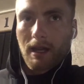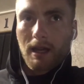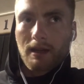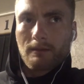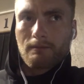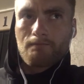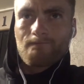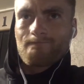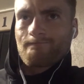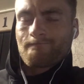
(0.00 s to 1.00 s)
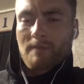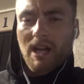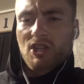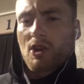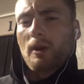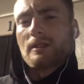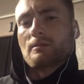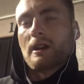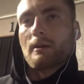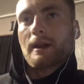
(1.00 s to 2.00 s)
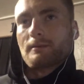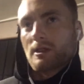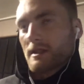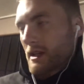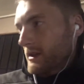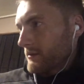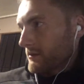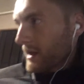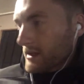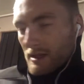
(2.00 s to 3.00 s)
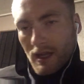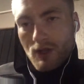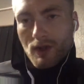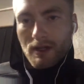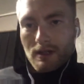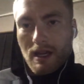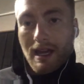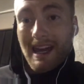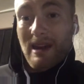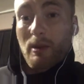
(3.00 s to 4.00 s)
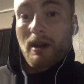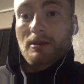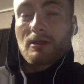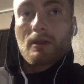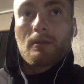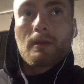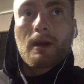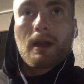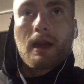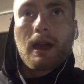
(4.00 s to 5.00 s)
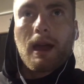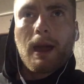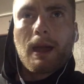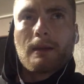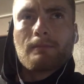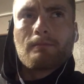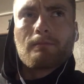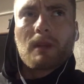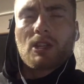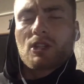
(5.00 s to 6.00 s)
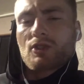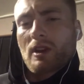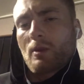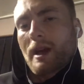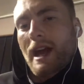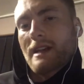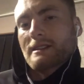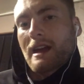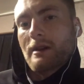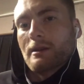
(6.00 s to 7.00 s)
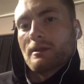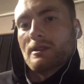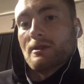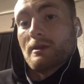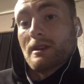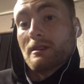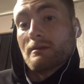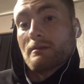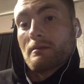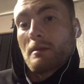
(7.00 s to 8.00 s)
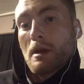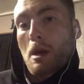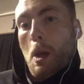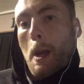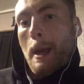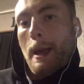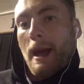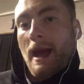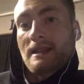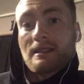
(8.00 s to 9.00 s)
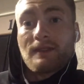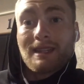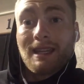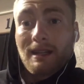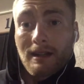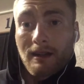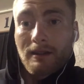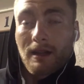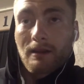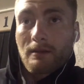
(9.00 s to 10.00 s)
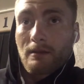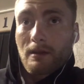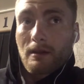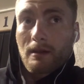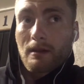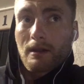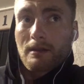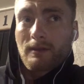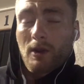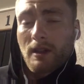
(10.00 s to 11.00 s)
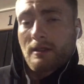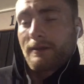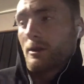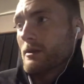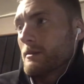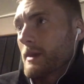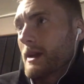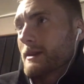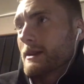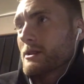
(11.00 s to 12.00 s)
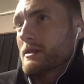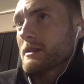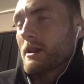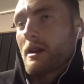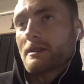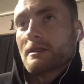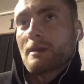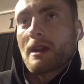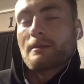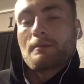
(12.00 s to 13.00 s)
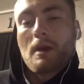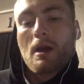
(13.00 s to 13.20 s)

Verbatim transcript: and I just noticed him right away, just sitting next to the entrance. And I went up to him and I just straight away asked how he was doing and asked if he needed anything as far as food. And he just said, honestly, man,